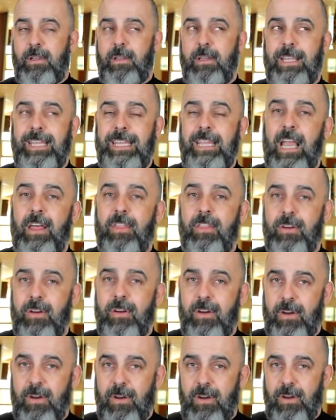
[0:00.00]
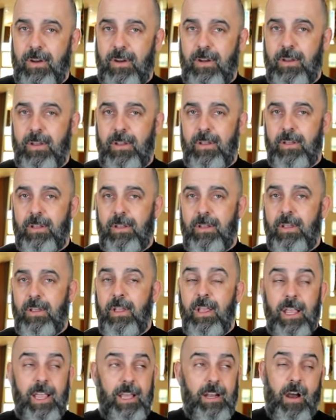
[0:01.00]
together,
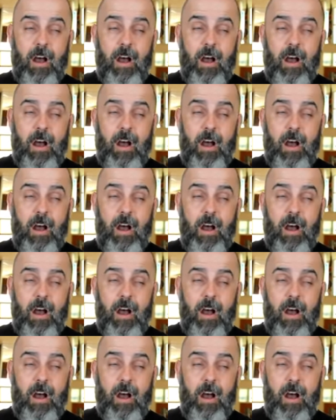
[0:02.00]
and